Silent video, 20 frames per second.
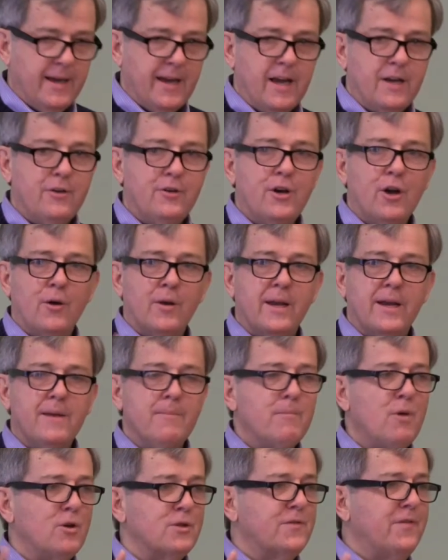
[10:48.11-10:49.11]
And you know,
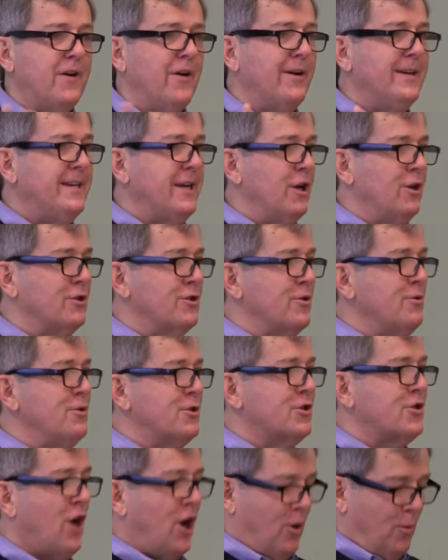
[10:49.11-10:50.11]
in most fairy tales, you
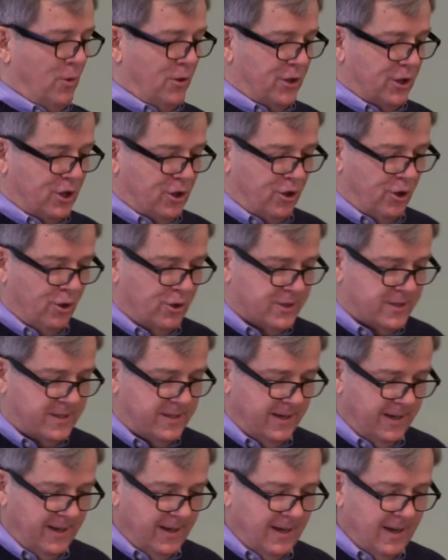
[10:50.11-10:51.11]
start with a
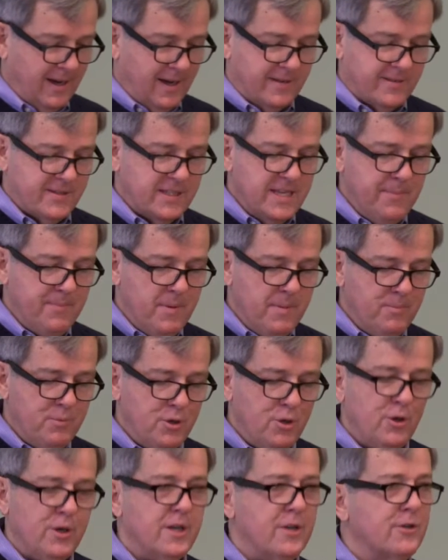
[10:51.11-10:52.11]
curse. Sleeping
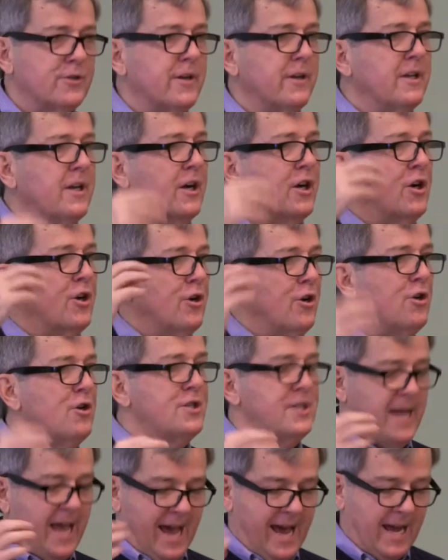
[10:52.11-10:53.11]
Beauty, there's a
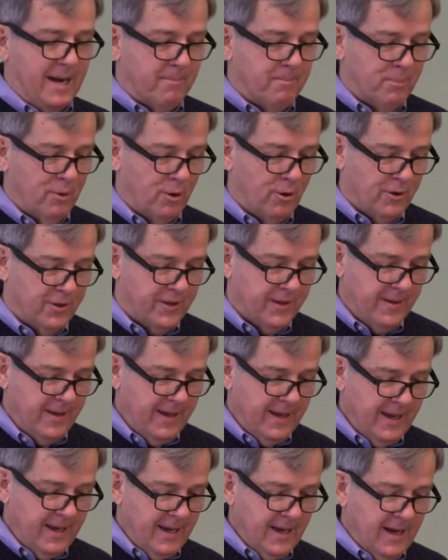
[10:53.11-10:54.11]
curse at birth.
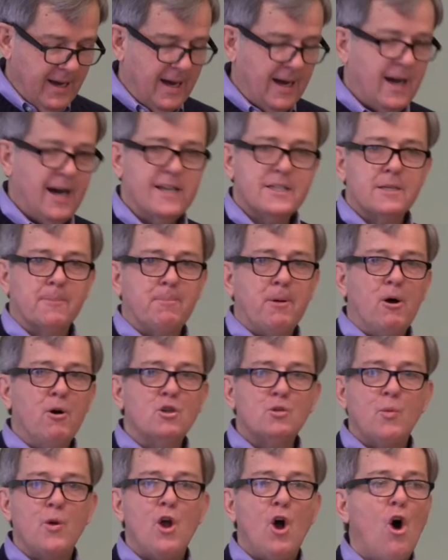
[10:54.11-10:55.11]
I
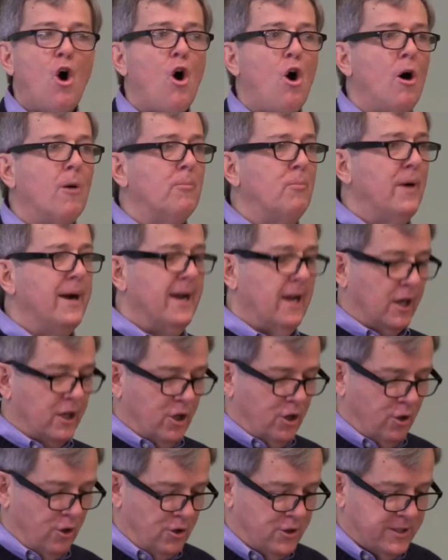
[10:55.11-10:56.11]
suppose we all bring a
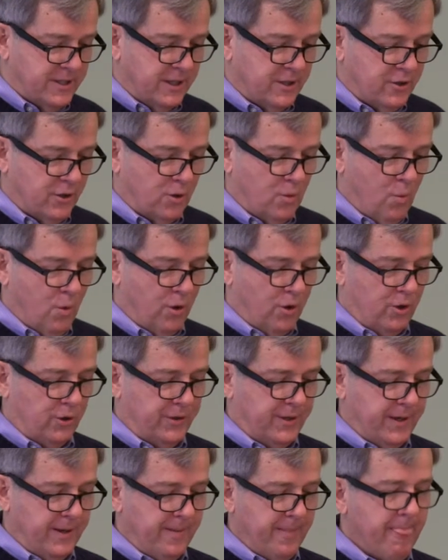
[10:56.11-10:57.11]
curse into the
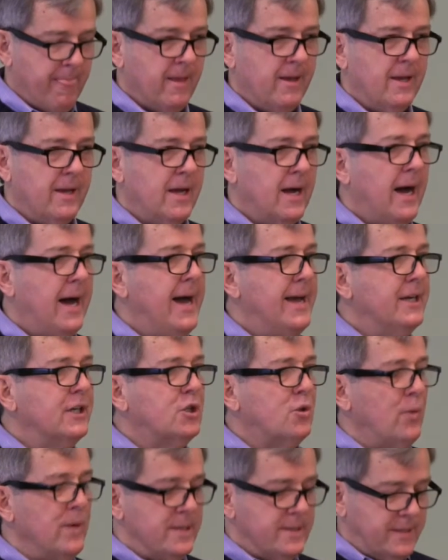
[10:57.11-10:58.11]
world. I had a
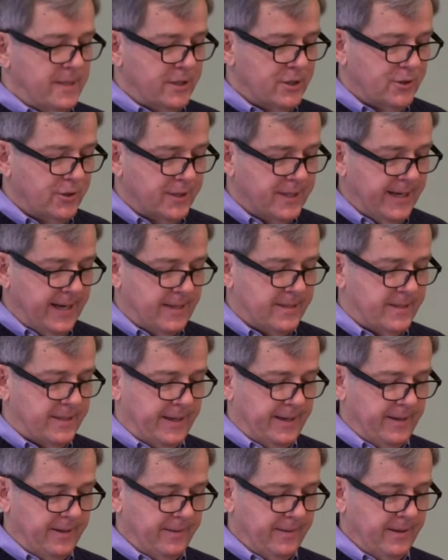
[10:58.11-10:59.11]
twin sister,
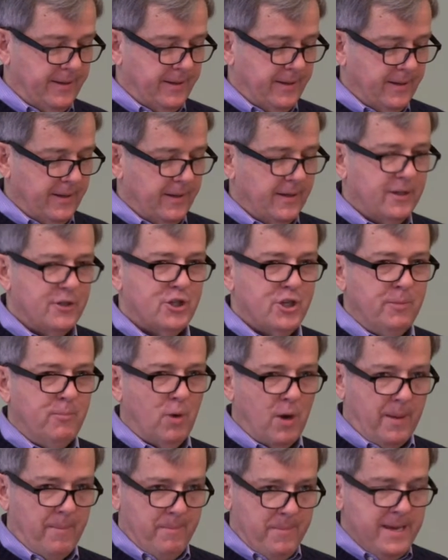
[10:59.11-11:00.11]
Tessie. She
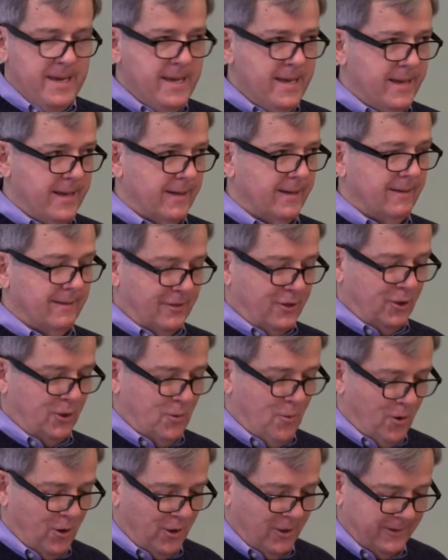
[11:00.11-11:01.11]
brought me into
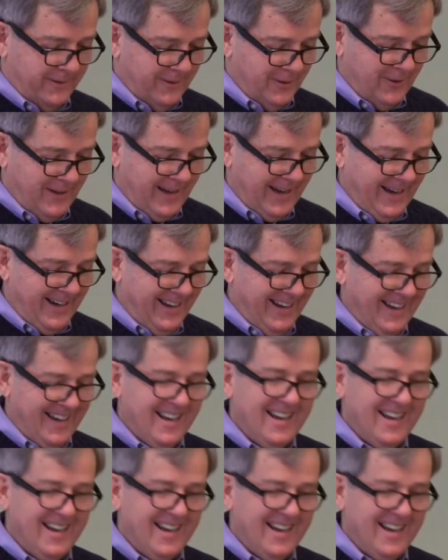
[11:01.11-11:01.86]
the world, okay?